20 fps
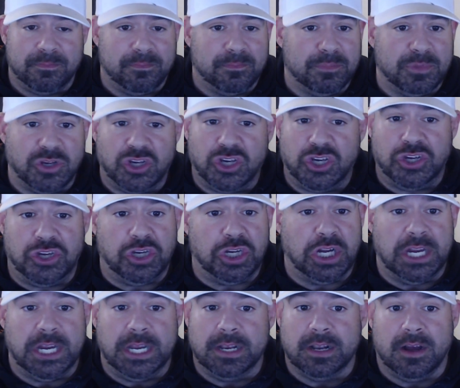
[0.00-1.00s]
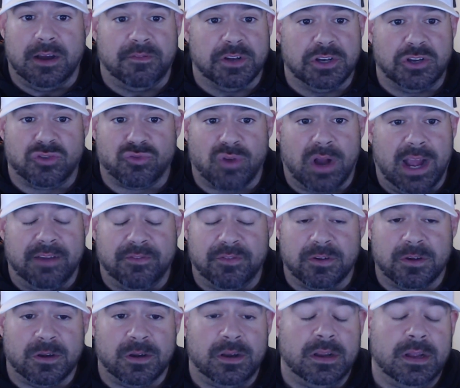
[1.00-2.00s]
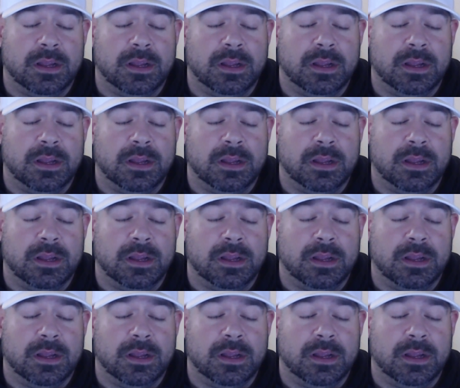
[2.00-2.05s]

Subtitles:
machine of a driver.